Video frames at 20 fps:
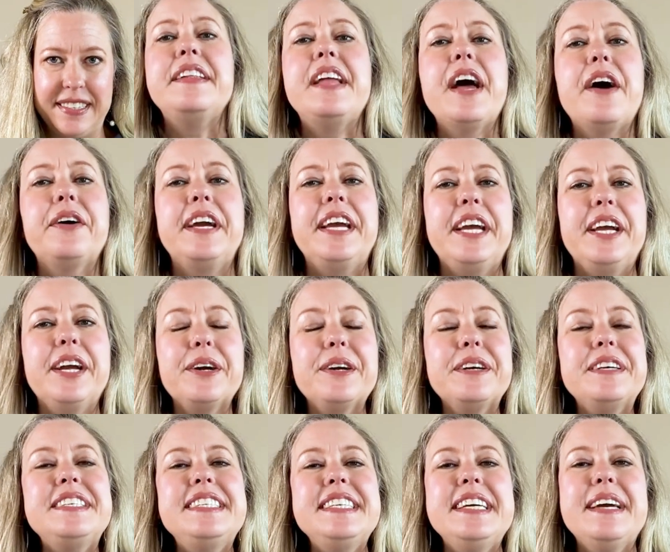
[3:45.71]
Now, here
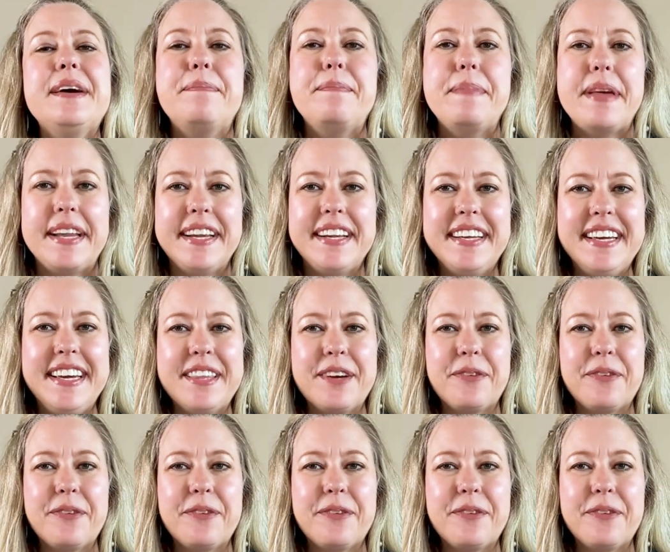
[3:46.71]
is the amenity